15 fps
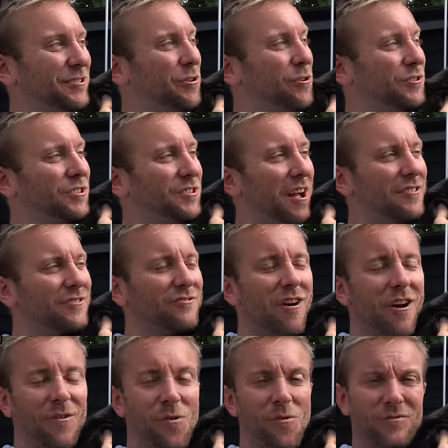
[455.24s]
George, don't
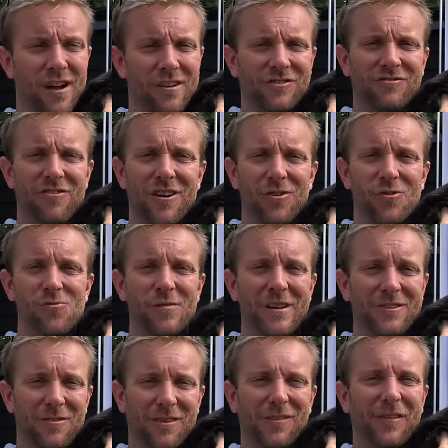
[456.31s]
struggle, don't struggle. We're
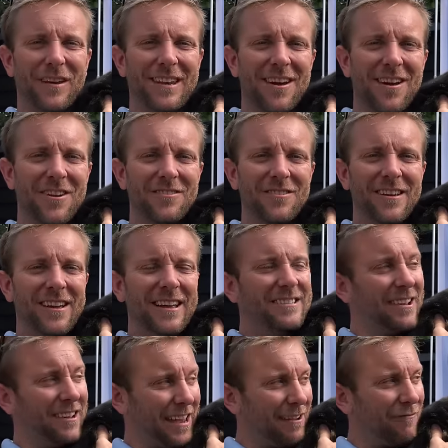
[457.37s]
doing a video.
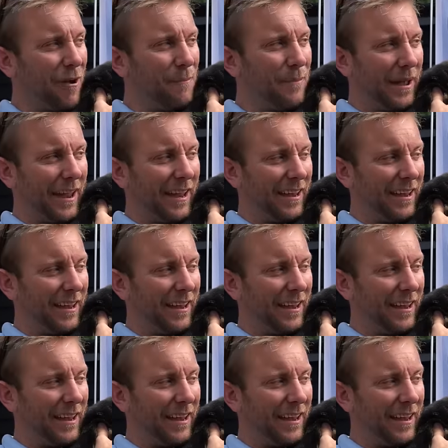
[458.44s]
Don't get grumpy.